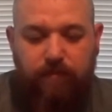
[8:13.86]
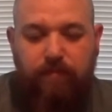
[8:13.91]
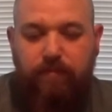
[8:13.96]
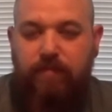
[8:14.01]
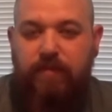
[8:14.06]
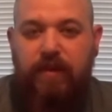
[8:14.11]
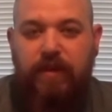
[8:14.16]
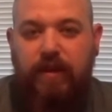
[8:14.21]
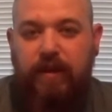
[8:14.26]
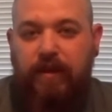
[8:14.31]

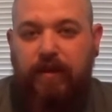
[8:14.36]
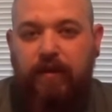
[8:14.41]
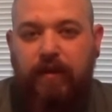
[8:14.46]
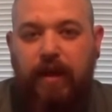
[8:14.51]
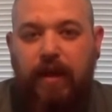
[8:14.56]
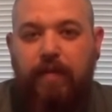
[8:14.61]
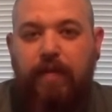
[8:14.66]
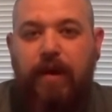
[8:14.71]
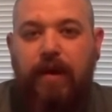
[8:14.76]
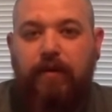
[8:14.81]
thing
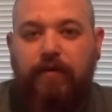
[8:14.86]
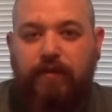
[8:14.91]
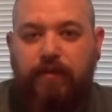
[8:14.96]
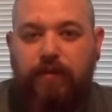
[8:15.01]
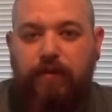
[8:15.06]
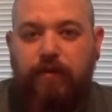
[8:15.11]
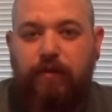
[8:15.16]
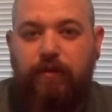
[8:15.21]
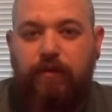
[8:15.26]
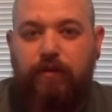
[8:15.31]
came out
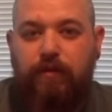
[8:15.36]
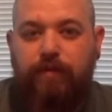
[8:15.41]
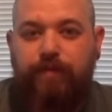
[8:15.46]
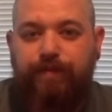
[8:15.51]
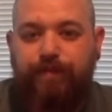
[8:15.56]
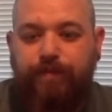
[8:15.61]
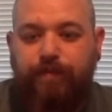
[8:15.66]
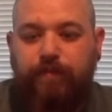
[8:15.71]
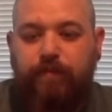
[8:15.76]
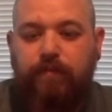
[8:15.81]
to
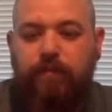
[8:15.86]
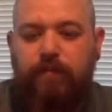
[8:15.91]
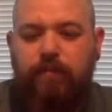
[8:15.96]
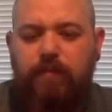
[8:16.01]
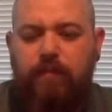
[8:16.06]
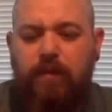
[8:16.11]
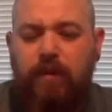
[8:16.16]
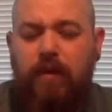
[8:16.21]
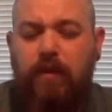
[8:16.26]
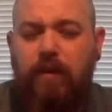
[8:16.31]

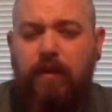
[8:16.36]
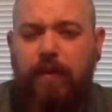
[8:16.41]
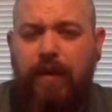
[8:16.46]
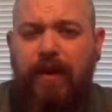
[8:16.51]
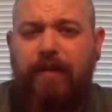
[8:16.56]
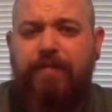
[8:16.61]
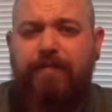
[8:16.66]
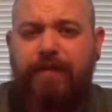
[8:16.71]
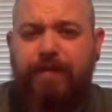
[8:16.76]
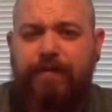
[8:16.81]

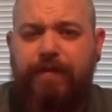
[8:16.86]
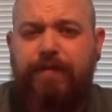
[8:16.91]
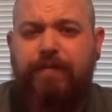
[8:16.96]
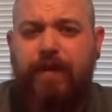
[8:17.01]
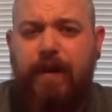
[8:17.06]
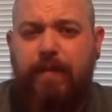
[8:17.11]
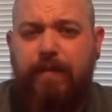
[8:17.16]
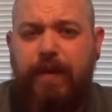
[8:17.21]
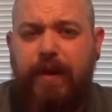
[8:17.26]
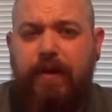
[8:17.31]
about
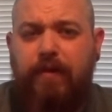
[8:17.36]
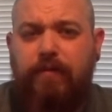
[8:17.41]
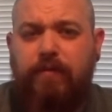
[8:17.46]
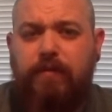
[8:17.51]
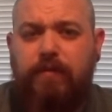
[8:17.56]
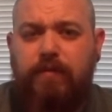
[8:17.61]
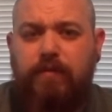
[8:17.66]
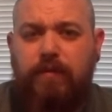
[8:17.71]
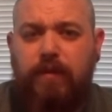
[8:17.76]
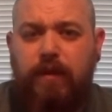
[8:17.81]
55 pounds.